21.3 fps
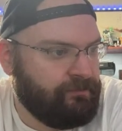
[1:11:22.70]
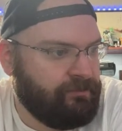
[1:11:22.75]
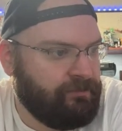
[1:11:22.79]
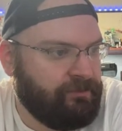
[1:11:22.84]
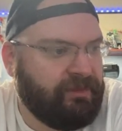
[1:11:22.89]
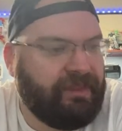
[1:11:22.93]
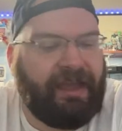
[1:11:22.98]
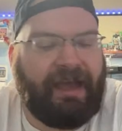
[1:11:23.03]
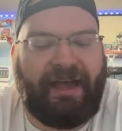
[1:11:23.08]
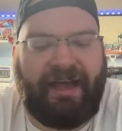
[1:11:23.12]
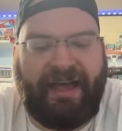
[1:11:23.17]

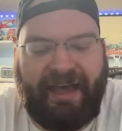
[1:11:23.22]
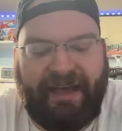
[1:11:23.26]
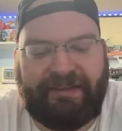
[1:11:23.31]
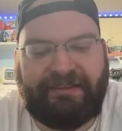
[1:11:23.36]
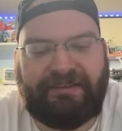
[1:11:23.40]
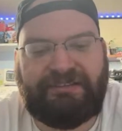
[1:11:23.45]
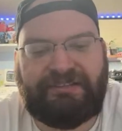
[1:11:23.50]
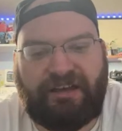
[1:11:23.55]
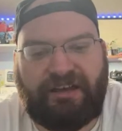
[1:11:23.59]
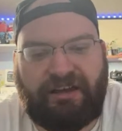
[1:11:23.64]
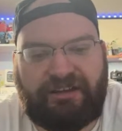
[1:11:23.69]
Yeah,
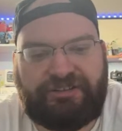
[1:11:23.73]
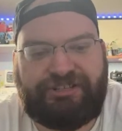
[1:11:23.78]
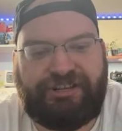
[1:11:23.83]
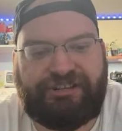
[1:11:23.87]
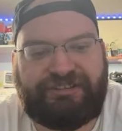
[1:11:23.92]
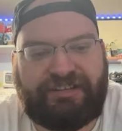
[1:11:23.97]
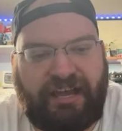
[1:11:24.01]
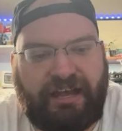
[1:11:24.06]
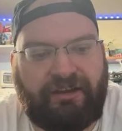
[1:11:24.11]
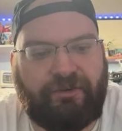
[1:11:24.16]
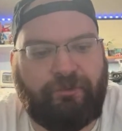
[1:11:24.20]
Hackintosh has
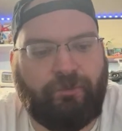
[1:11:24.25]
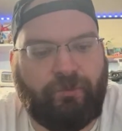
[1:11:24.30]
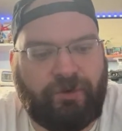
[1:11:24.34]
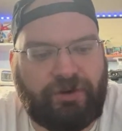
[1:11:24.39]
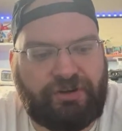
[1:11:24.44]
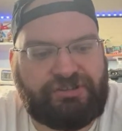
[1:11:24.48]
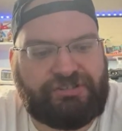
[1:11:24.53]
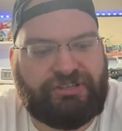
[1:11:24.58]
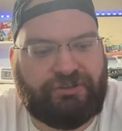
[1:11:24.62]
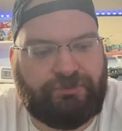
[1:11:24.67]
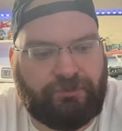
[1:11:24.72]
gotten
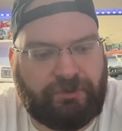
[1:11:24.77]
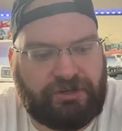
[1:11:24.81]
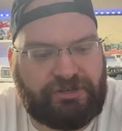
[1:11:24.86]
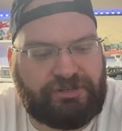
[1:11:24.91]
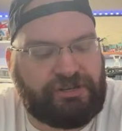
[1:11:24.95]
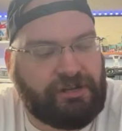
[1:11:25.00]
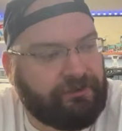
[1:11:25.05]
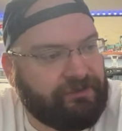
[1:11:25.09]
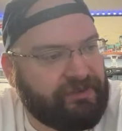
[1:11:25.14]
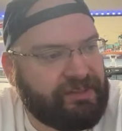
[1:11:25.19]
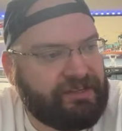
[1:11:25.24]
worse and
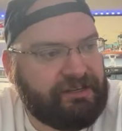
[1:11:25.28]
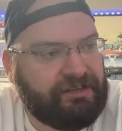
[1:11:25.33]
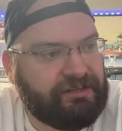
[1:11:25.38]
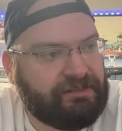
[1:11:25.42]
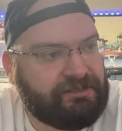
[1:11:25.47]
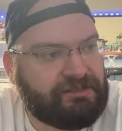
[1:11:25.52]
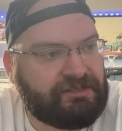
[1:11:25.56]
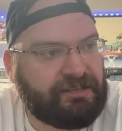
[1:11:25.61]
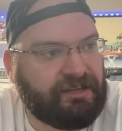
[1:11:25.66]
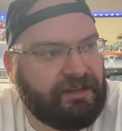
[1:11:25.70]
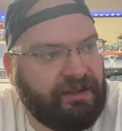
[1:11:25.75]
worse over the
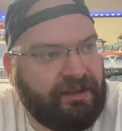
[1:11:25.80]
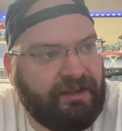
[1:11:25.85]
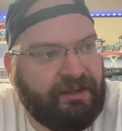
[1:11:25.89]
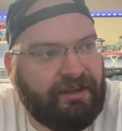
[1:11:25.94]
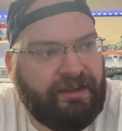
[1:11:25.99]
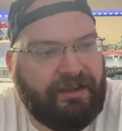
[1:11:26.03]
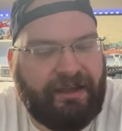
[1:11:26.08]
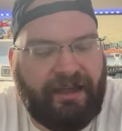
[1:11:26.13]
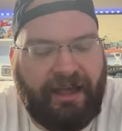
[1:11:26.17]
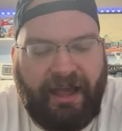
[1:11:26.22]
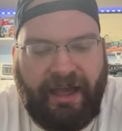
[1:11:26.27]
years,
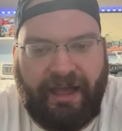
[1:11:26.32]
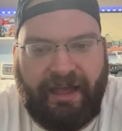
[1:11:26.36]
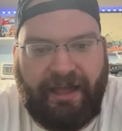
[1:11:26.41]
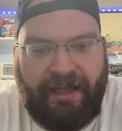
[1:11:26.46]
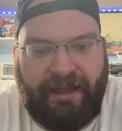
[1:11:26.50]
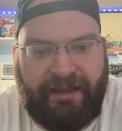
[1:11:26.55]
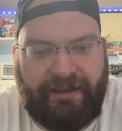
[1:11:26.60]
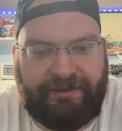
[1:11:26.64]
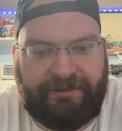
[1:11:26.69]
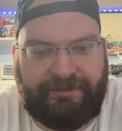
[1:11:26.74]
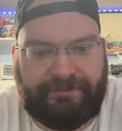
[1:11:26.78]

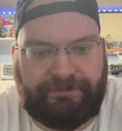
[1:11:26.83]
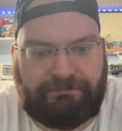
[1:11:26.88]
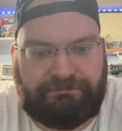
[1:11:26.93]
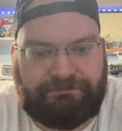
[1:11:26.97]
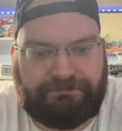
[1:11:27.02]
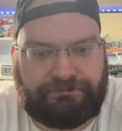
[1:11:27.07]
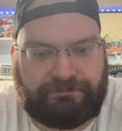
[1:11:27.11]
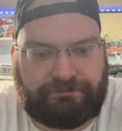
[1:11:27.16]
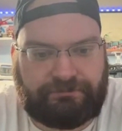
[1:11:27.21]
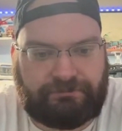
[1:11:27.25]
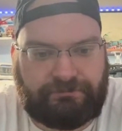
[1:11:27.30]
and
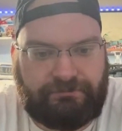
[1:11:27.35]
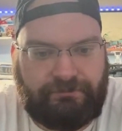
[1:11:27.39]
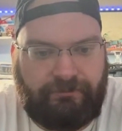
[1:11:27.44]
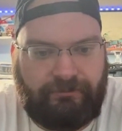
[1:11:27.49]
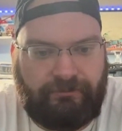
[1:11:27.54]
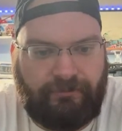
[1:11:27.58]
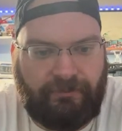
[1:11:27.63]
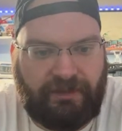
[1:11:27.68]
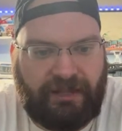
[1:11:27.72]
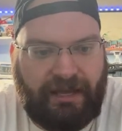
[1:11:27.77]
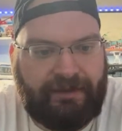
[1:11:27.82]

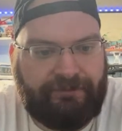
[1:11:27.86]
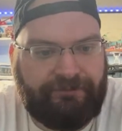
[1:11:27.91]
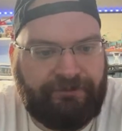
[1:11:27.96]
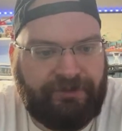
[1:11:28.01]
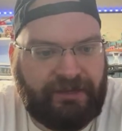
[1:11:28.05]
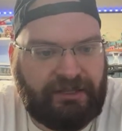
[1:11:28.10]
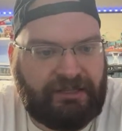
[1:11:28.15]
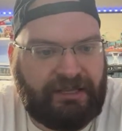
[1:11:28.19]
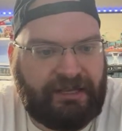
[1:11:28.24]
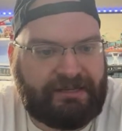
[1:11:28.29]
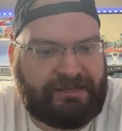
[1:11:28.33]
I
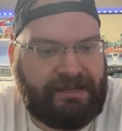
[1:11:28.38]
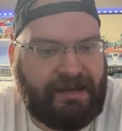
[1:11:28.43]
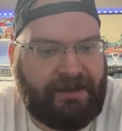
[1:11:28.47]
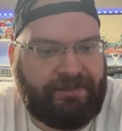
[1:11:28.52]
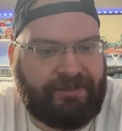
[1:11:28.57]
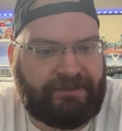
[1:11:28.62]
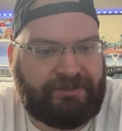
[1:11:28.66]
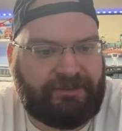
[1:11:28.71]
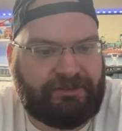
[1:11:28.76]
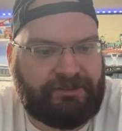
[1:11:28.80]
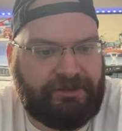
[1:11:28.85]
feel like now
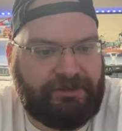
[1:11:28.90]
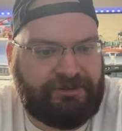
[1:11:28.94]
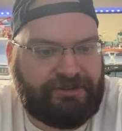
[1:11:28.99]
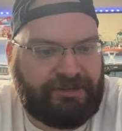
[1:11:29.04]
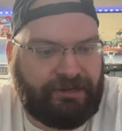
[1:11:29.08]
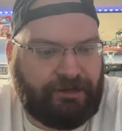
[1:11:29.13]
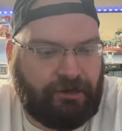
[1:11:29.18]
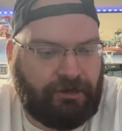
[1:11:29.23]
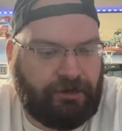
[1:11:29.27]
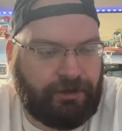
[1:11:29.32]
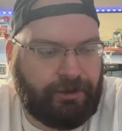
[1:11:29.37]
that they're
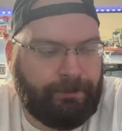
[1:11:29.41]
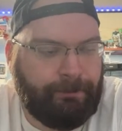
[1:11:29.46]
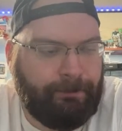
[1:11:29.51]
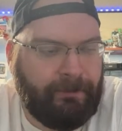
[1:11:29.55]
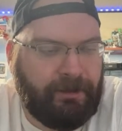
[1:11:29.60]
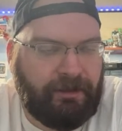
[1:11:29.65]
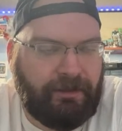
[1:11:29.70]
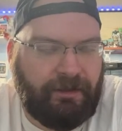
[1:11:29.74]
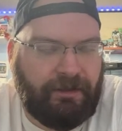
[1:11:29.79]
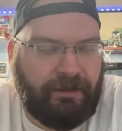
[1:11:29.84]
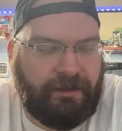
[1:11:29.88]
using ARM,
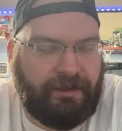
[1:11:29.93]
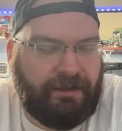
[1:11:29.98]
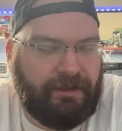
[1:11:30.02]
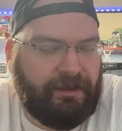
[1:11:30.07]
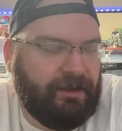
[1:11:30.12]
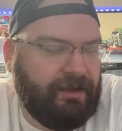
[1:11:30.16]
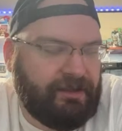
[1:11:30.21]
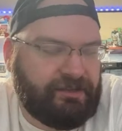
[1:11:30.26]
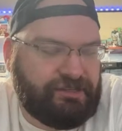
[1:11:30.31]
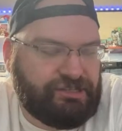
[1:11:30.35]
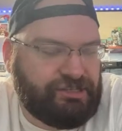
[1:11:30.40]

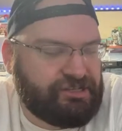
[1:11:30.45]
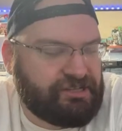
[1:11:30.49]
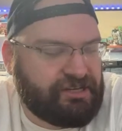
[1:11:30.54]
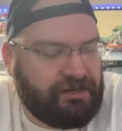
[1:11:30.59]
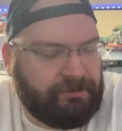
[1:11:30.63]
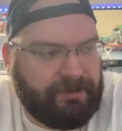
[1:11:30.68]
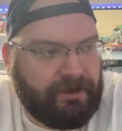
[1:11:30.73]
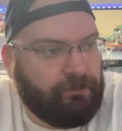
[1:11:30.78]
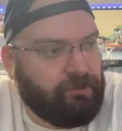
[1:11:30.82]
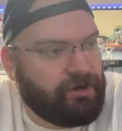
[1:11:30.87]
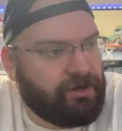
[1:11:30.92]
it's just
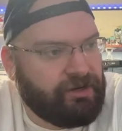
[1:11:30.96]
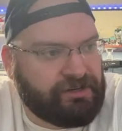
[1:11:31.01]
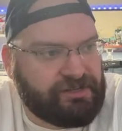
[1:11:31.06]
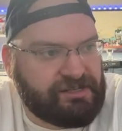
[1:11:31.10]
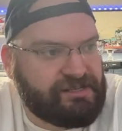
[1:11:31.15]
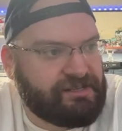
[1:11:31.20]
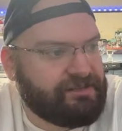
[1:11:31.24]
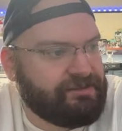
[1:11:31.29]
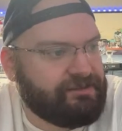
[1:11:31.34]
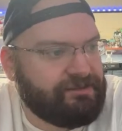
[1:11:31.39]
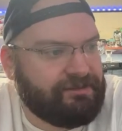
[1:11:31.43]
going to be
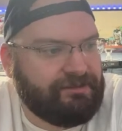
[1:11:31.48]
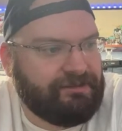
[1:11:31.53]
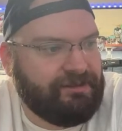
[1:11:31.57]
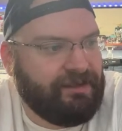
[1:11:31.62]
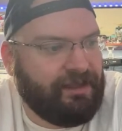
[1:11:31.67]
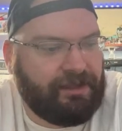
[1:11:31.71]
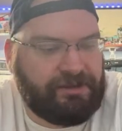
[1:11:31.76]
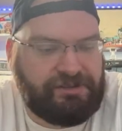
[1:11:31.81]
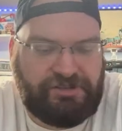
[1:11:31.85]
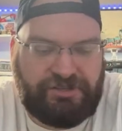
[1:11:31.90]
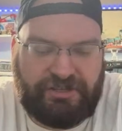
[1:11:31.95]
worse.
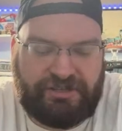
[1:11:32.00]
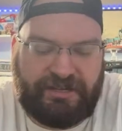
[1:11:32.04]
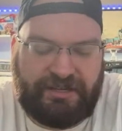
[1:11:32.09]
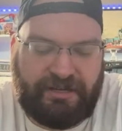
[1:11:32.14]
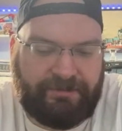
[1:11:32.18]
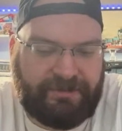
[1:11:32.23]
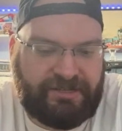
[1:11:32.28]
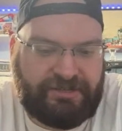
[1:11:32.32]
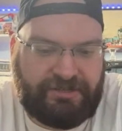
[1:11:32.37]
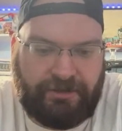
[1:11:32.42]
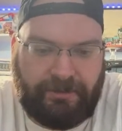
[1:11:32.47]
It's just going
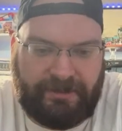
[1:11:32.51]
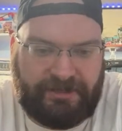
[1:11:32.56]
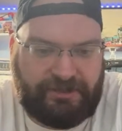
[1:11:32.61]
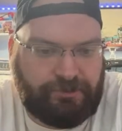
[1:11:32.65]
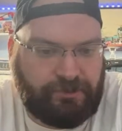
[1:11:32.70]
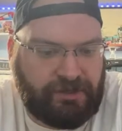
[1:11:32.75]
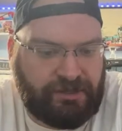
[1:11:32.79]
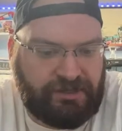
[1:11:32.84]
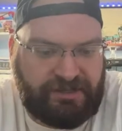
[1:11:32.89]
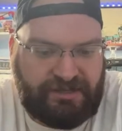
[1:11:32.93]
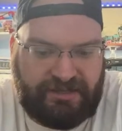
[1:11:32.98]
to be so much
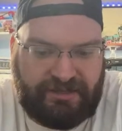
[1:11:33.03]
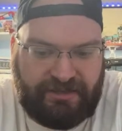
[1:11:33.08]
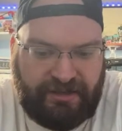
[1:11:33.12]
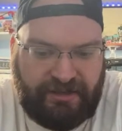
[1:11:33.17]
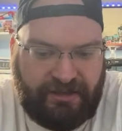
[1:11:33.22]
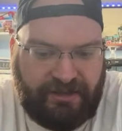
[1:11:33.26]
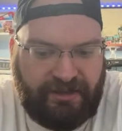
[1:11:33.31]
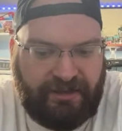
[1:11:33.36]
worse.